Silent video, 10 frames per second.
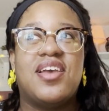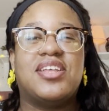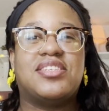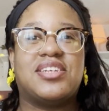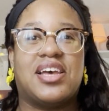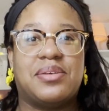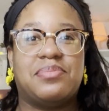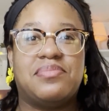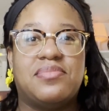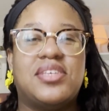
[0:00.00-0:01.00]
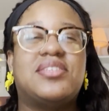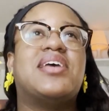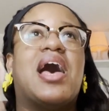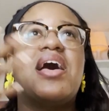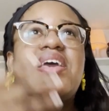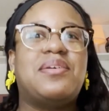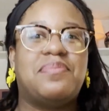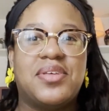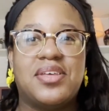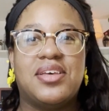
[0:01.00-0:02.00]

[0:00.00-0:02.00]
it's time. It's time.